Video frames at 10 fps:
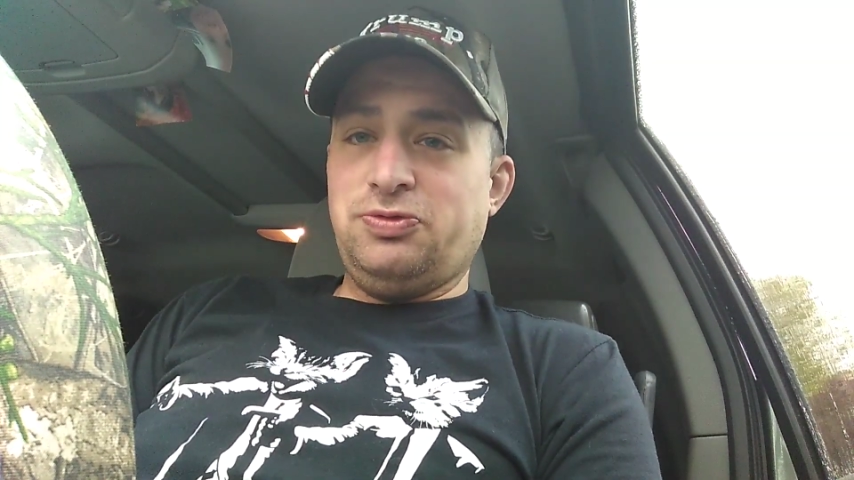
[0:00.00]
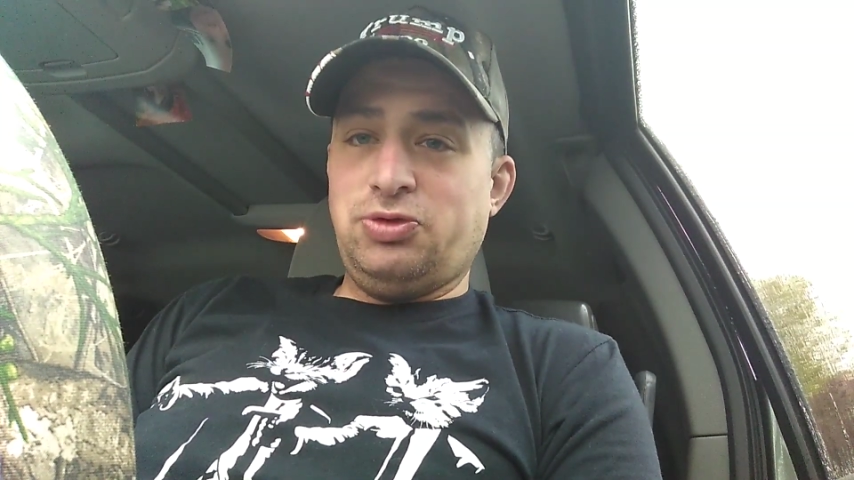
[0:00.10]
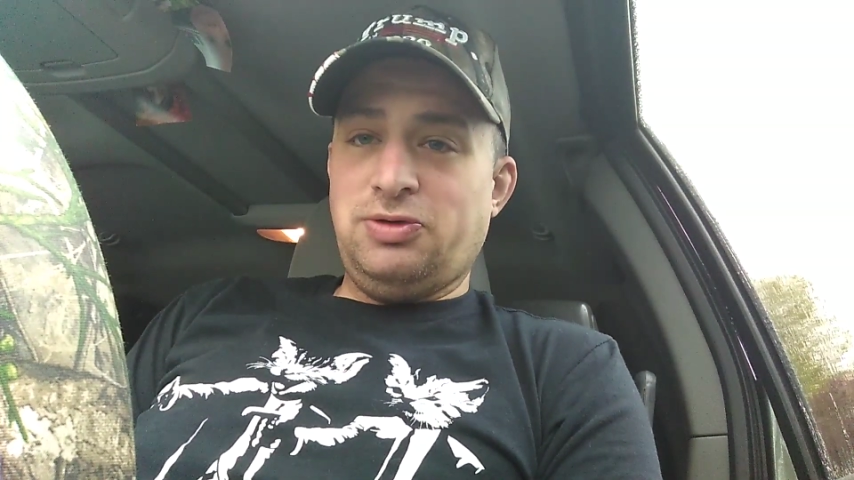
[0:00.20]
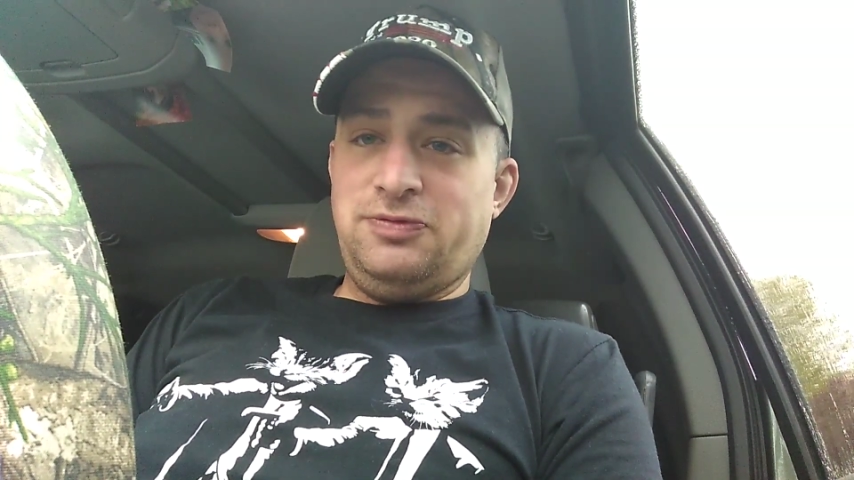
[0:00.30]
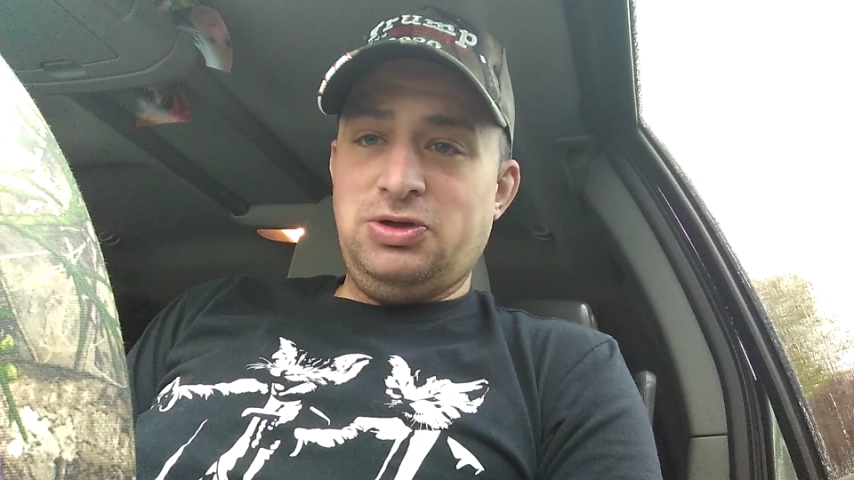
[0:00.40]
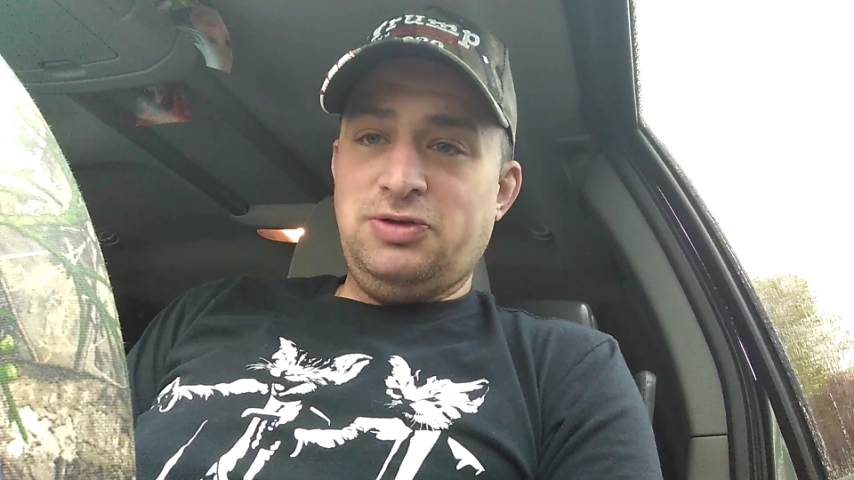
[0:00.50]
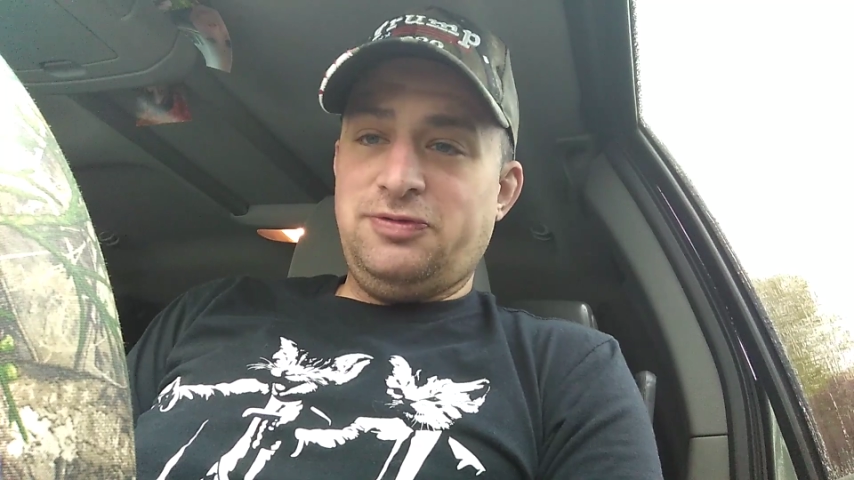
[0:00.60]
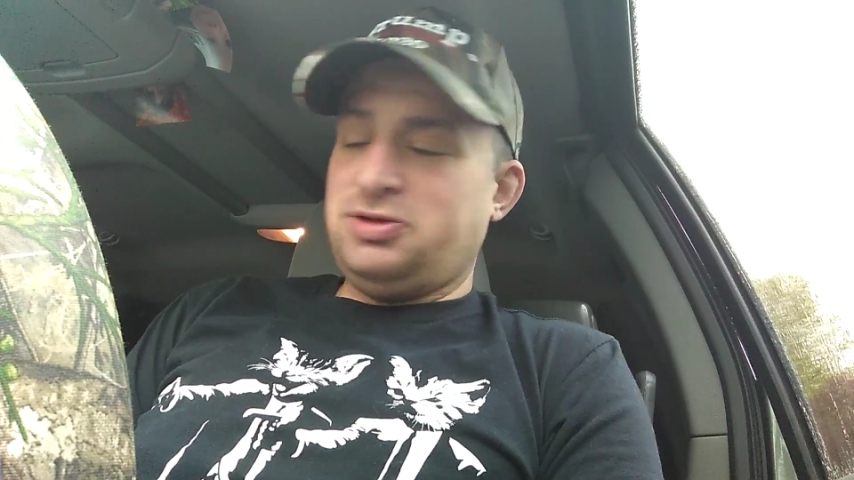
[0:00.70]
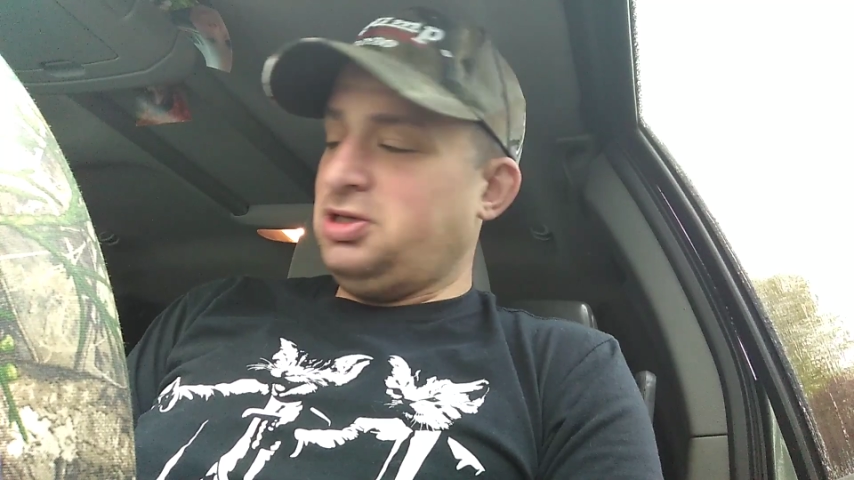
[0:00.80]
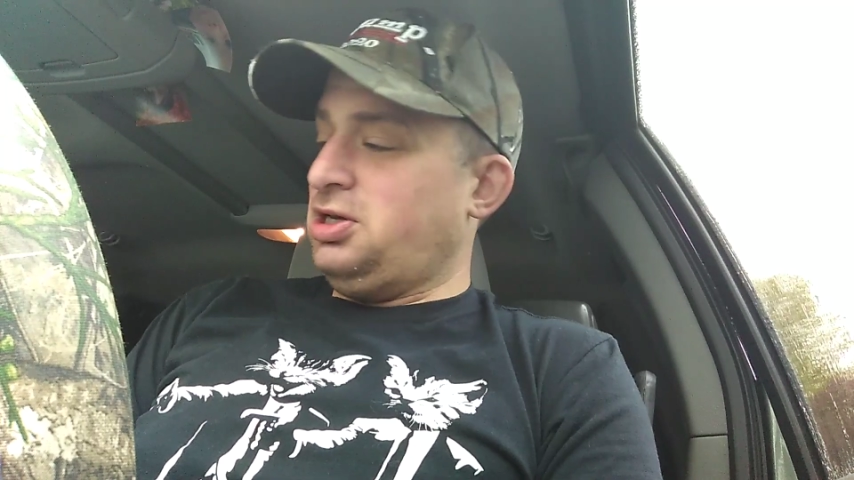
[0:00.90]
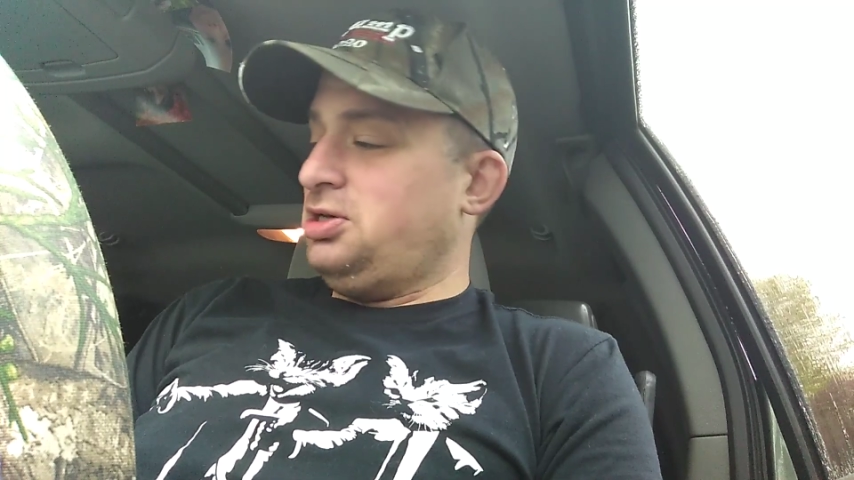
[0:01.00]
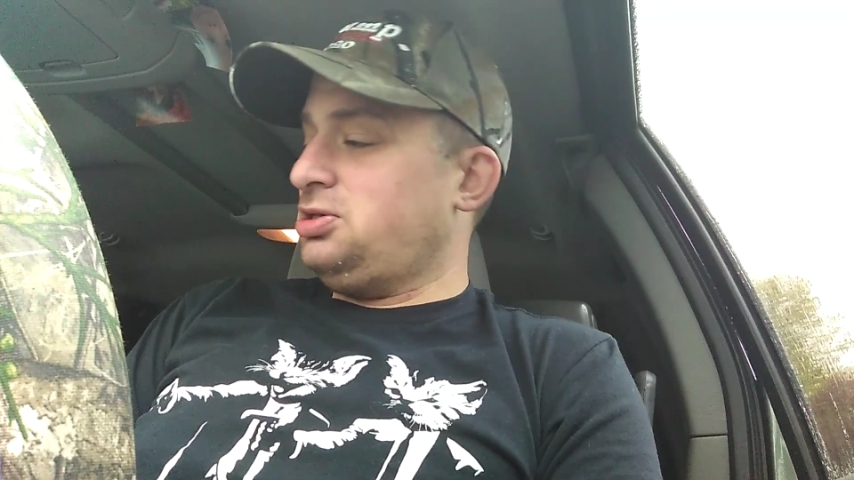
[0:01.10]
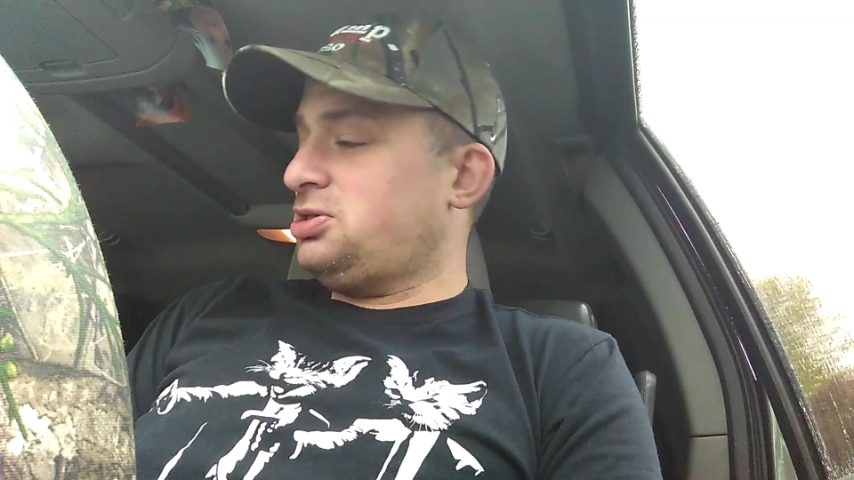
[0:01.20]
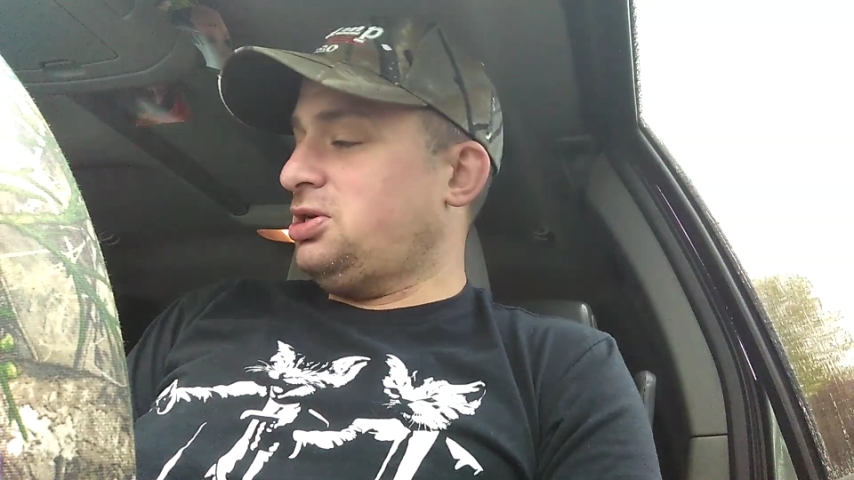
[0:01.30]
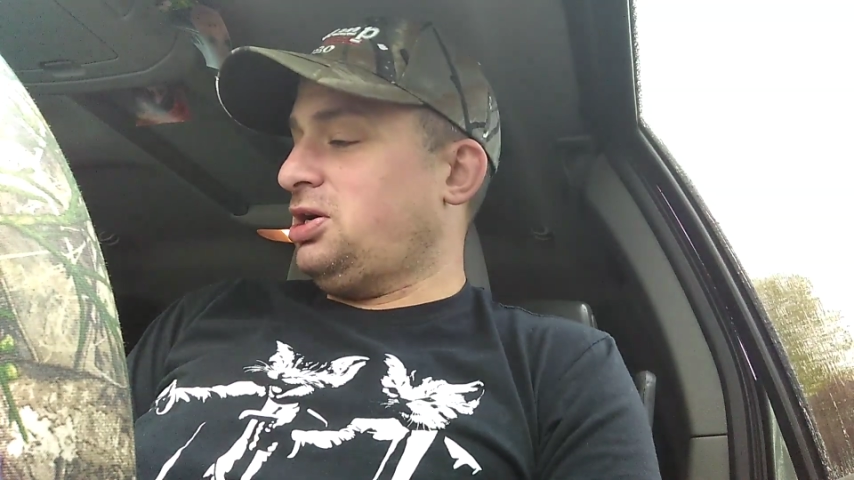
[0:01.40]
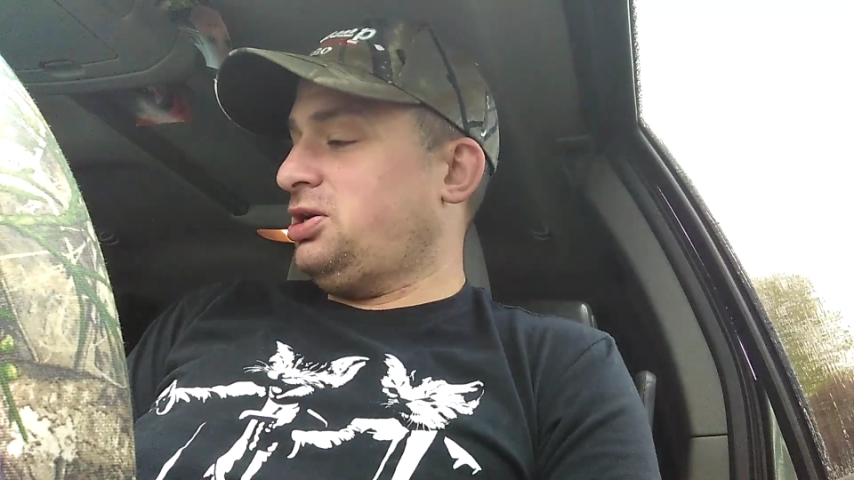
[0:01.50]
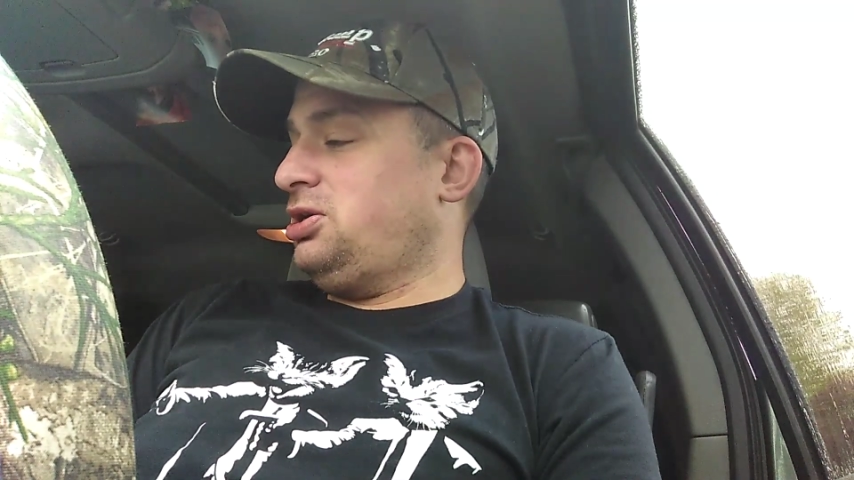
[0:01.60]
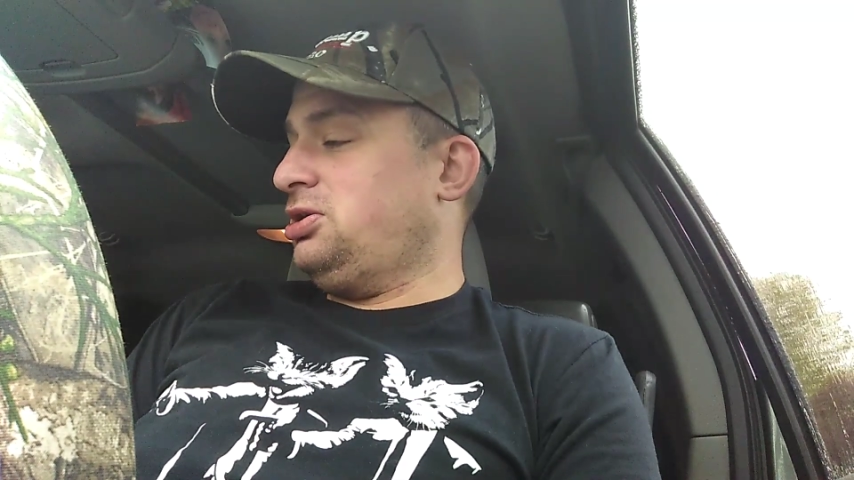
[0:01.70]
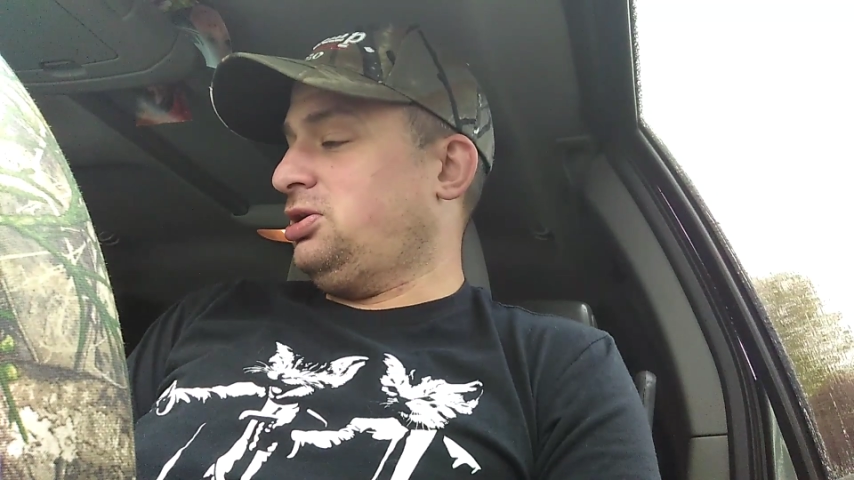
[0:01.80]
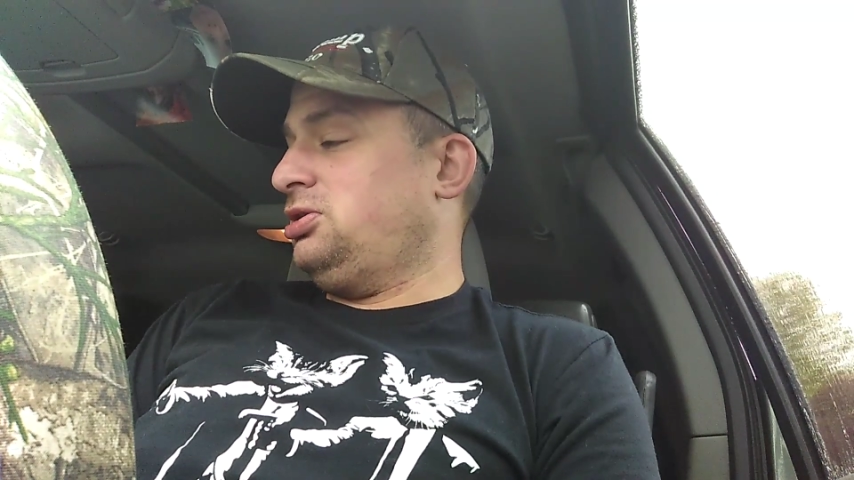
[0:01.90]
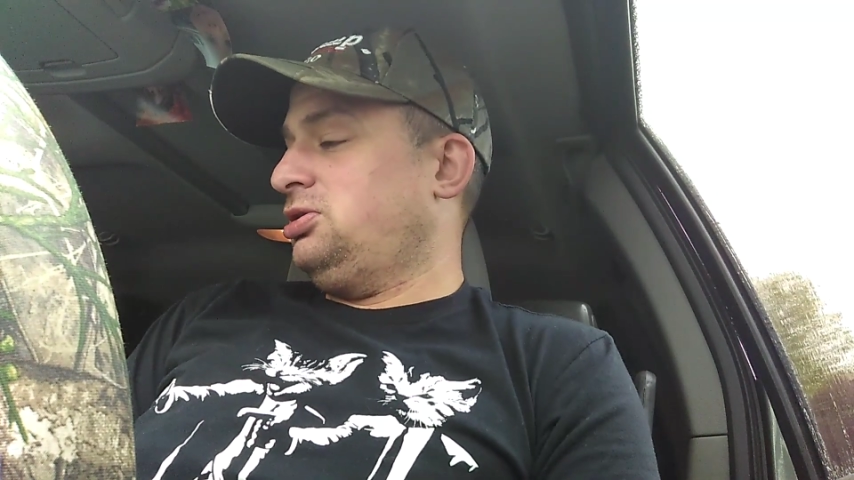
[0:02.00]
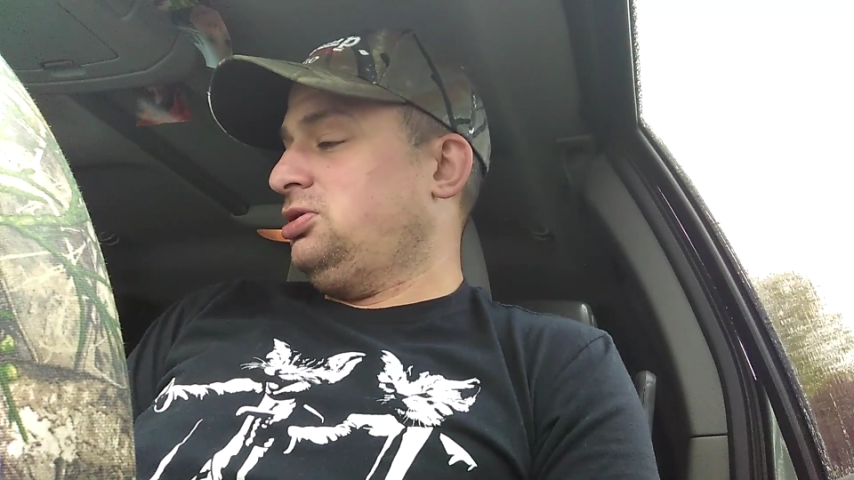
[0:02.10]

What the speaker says: thought video for today. It's not the